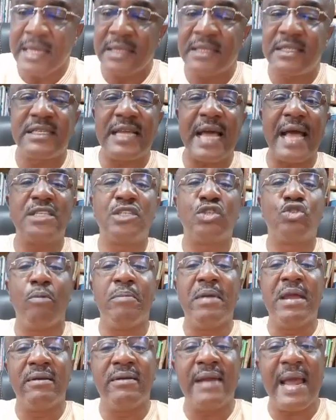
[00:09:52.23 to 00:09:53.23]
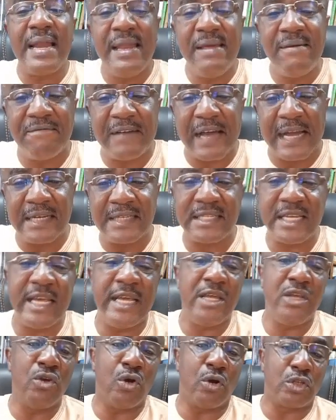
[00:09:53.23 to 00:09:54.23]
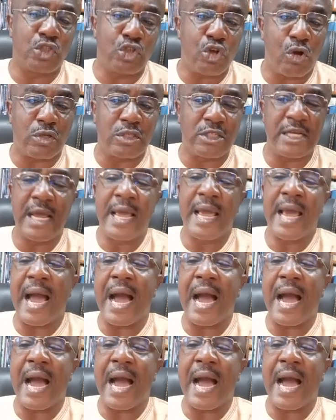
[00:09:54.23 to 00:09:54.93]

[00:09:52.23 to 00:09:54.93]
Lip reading: Start to be relevant in your church